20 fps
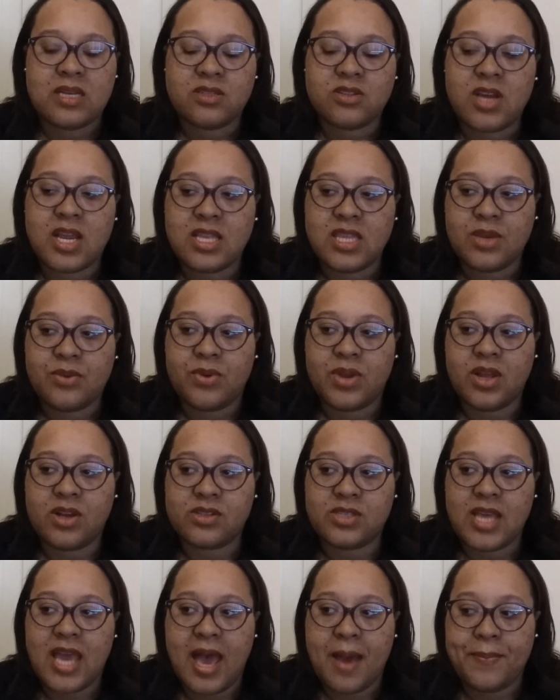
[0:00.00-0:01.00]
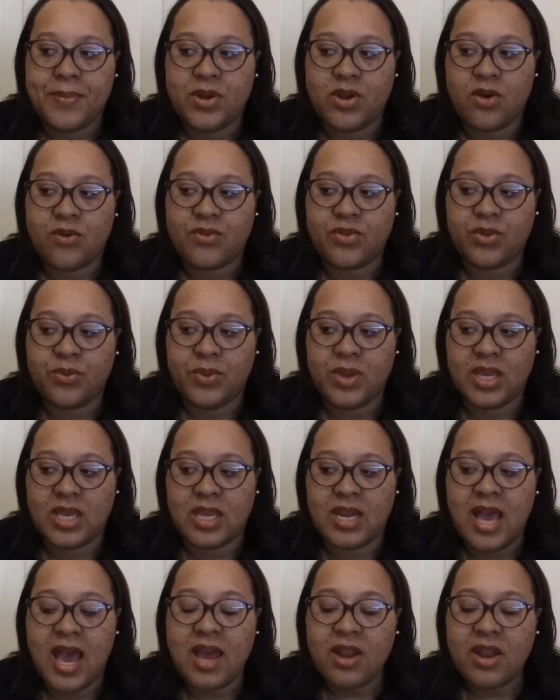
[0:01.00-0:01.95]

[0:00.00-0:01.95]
to think what else happened over the weekend.